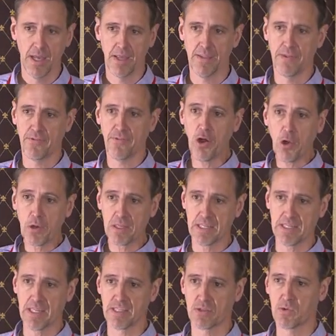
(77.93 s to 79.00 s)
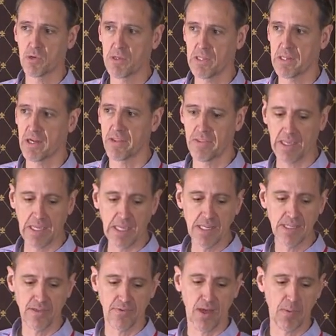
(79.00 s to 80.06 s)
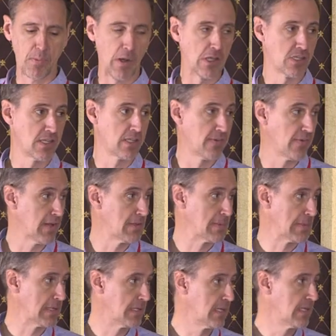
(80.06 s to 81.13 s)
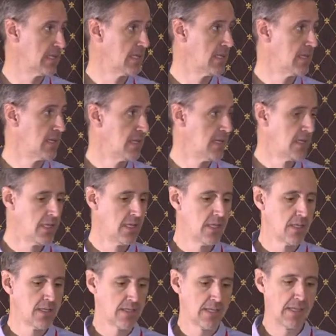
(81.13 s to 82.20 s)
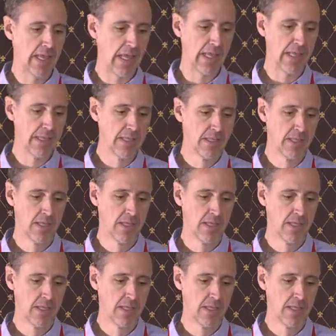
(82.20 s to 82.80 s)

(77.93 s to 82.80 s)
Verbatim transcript: And the focus is really on the ease of operation and development today.